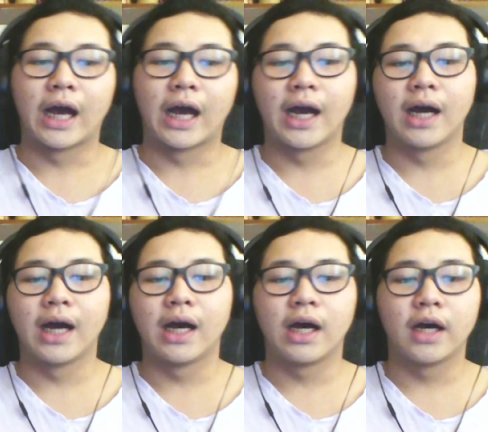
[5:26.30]

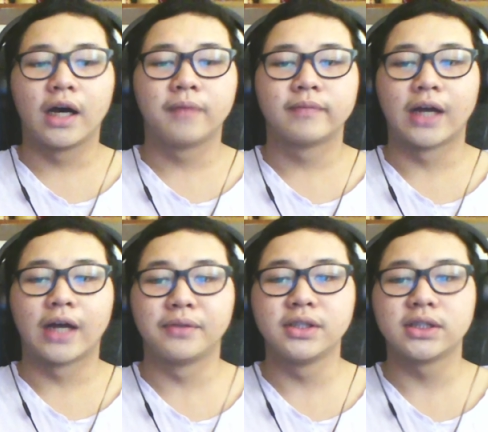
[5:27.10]
Uh, I
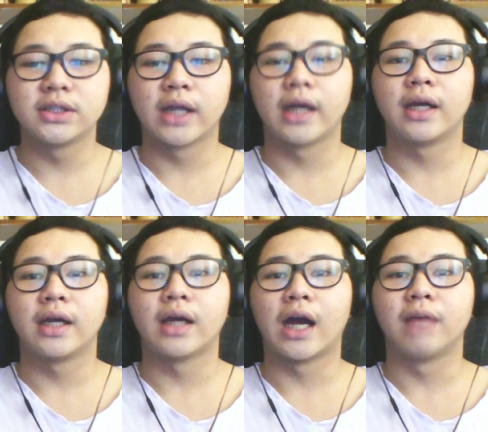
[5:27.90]
wouldn't
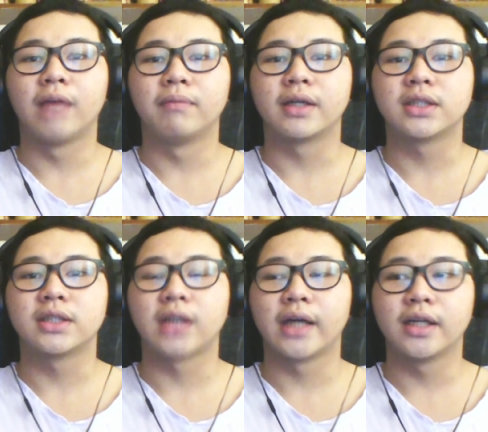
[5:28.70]
say I'm
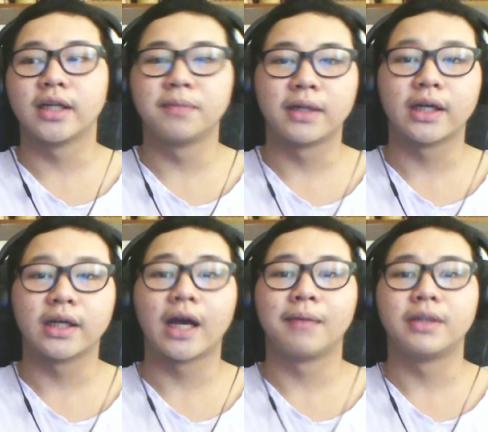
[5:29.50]
excited, but I
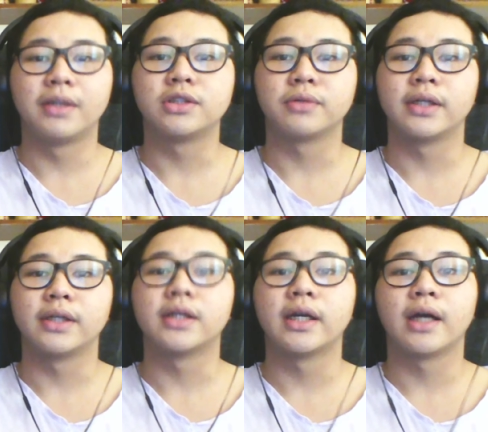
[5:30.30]
am
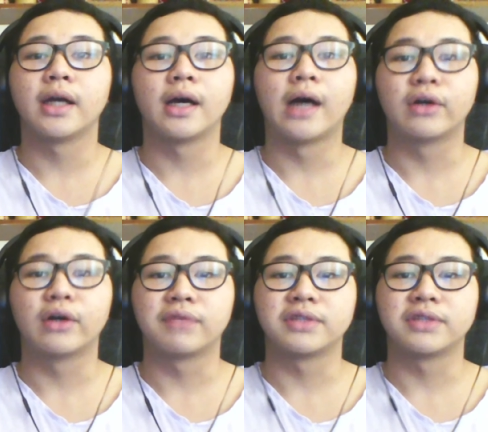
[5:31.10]
intrigued, and uh, I'll
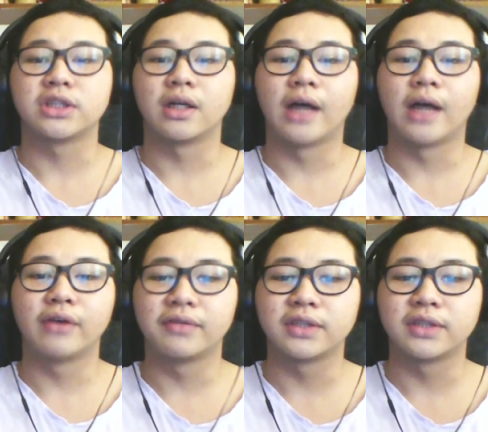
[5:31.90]
give us I'll
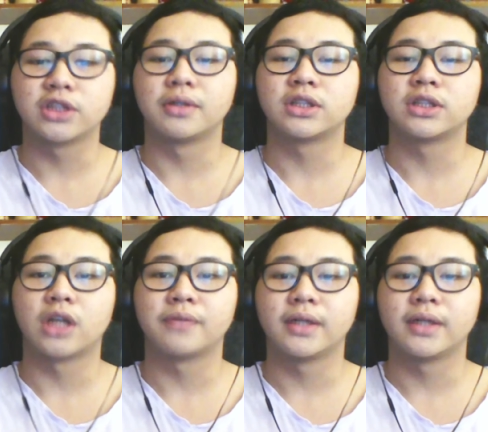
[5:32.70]
give the show a
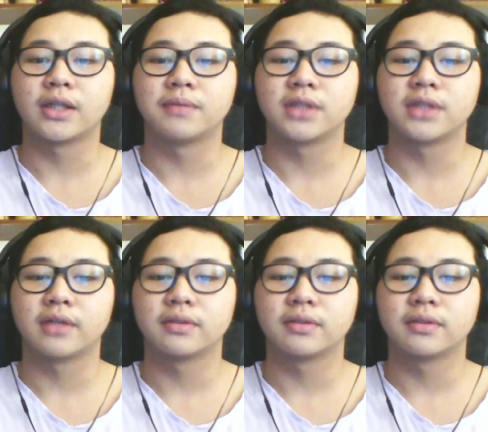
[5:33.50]
shot when it comes out.